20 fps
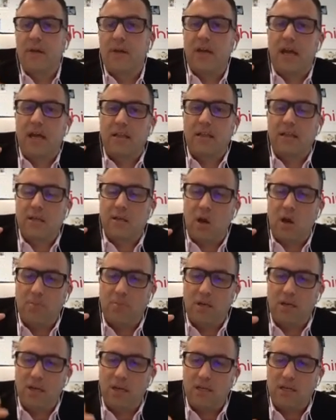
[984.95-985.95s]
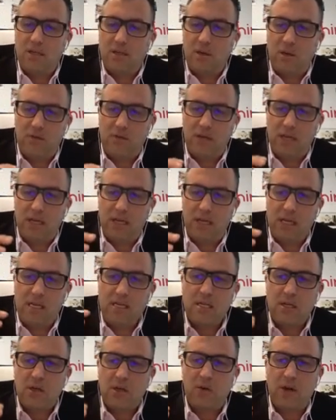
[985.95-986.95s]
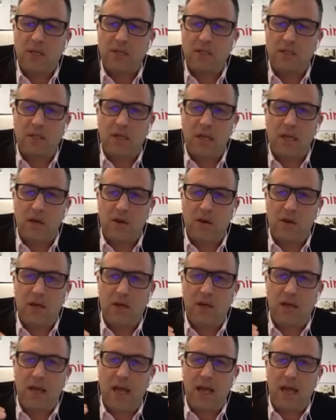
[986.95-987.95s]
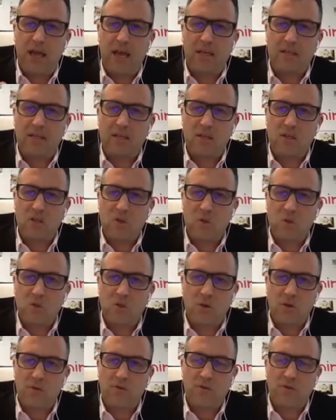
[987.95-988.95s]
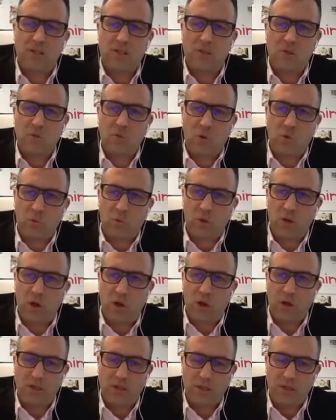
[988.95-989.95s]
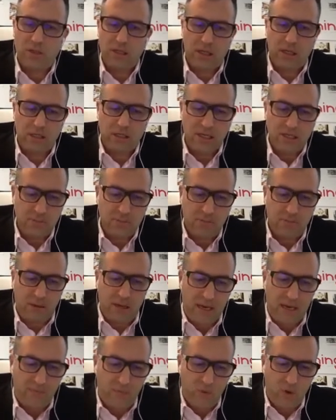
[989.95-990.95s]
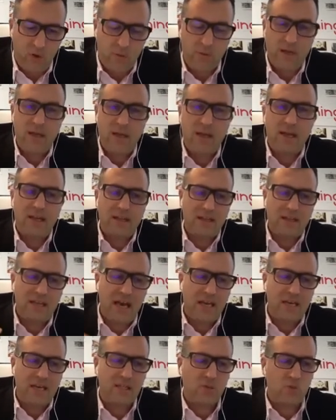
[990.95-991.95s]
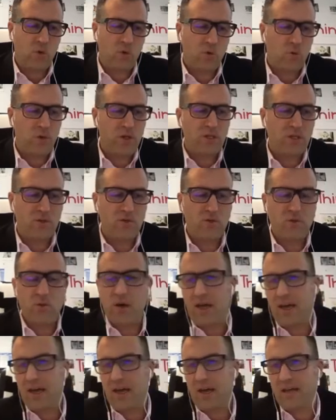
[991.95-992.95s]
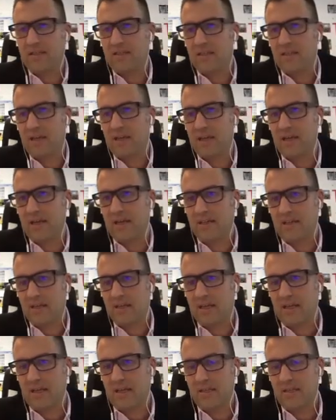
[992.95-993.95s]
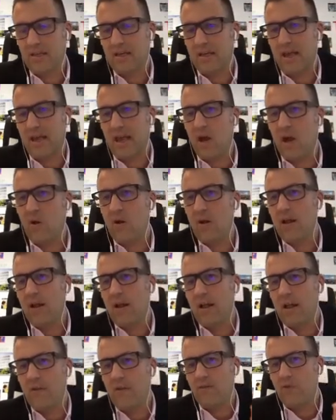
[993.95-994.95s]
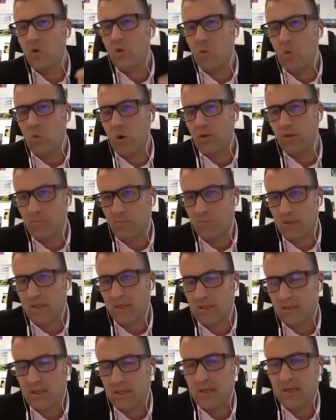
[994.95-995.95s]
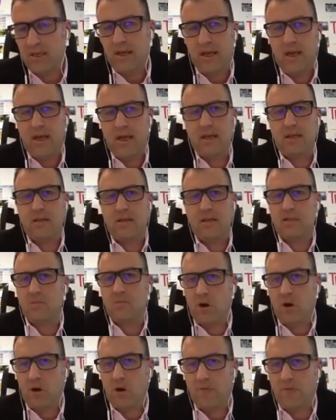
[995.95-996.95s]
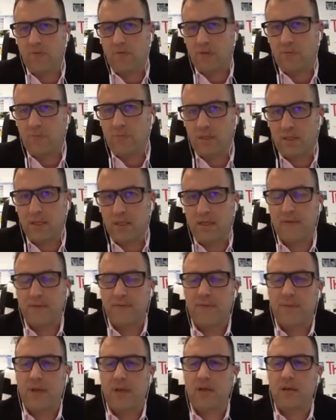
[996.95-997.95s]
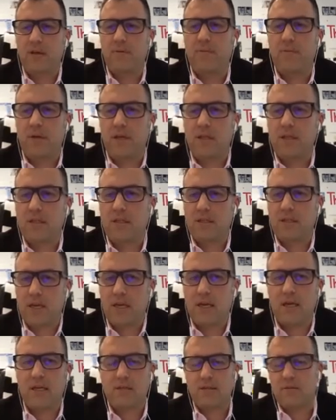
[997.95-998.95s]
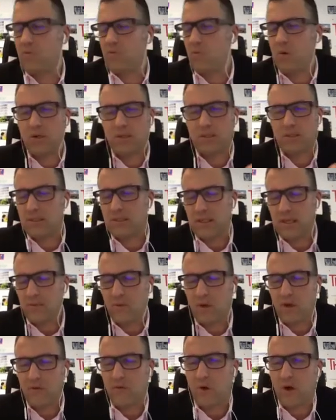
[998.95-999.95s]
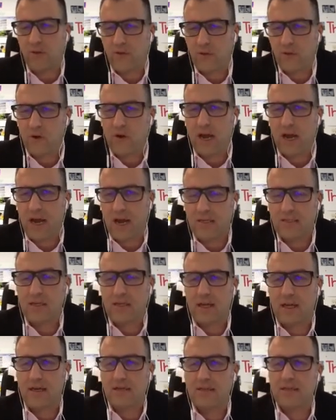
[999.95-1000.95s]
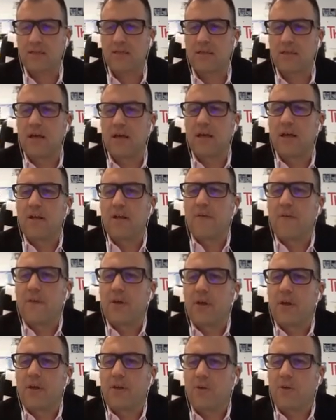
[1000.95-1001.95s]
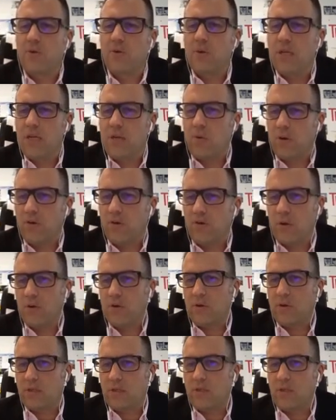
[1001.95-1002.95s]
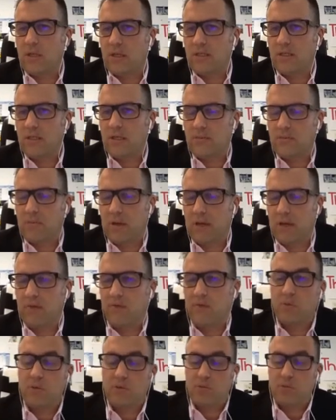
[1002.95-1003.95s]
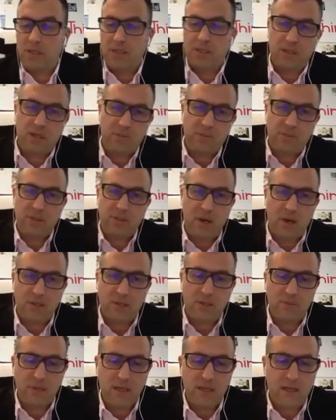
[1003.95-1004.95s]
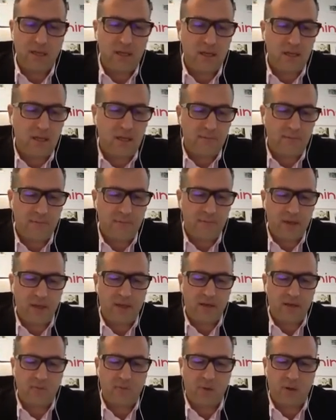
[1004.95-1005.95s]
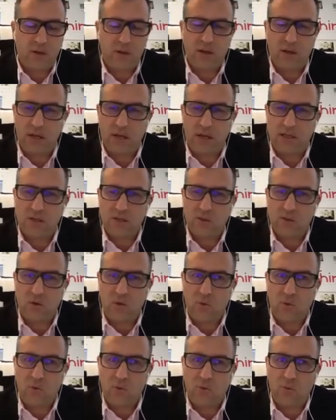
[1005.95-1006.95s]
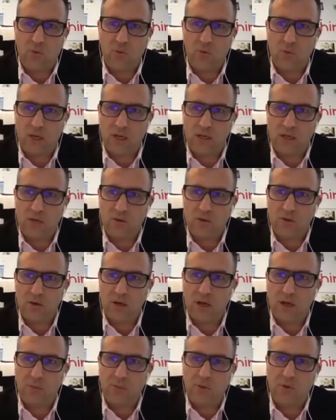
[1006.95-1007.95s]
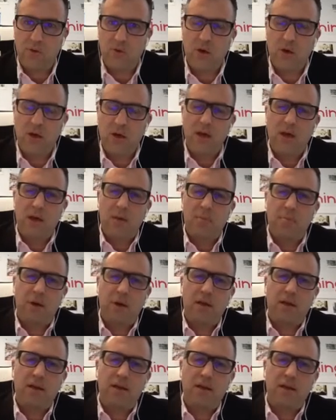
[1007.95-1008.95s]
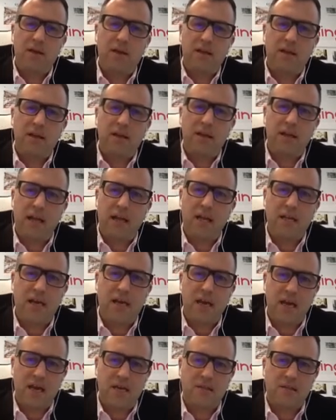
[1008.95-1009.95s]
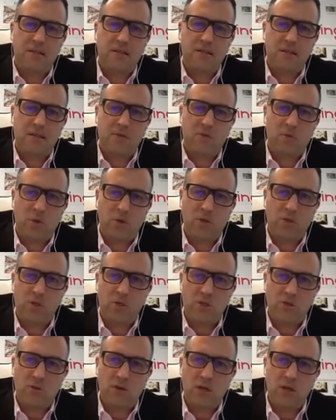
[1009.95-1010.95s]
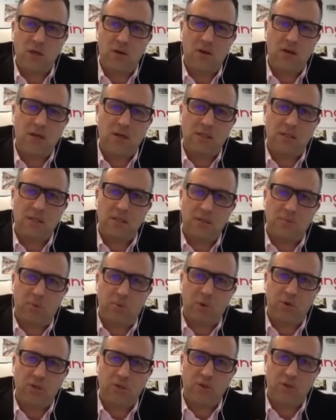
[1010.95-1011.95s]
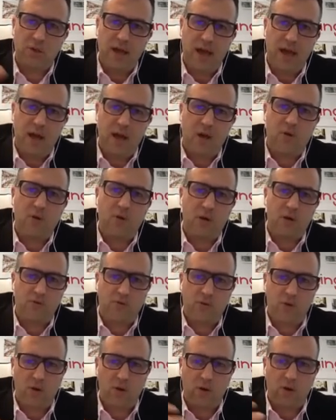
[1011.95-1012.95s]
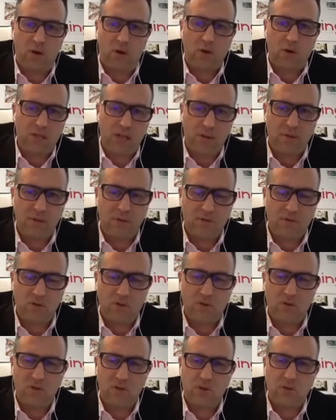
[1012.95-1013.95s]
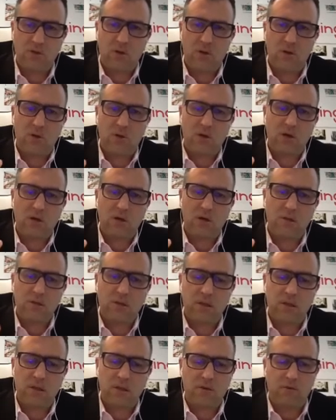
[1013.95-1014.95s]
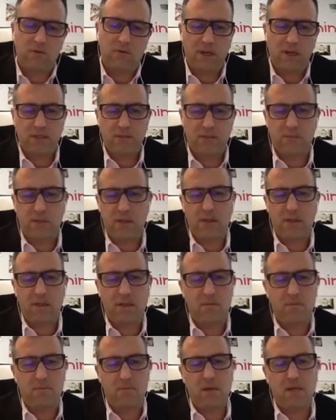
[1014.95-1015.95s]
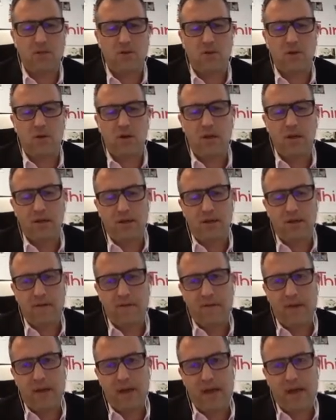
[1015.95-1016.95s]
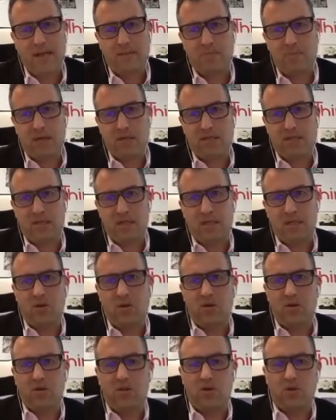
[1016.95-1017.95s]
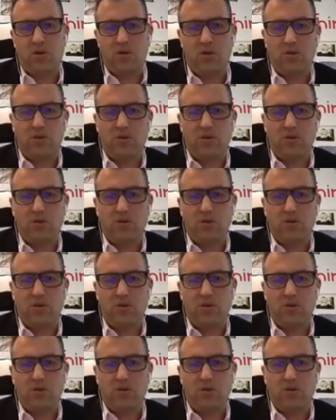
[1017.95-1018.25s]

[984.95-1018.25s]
And the combination of an integration layer and the user interface is what we call a digitalization platform, and that is what we do at ThingIt. Now, if you want to build a smart office building, in this case, it works the same way for other asset classes. You need one of those digitalization platforms. Please come and talk to me, and I'll let you know what we can do to help you. But in any case, what you're doing here needs to support you now and for a long time in the future. So consider flexibility a major aspect in your search.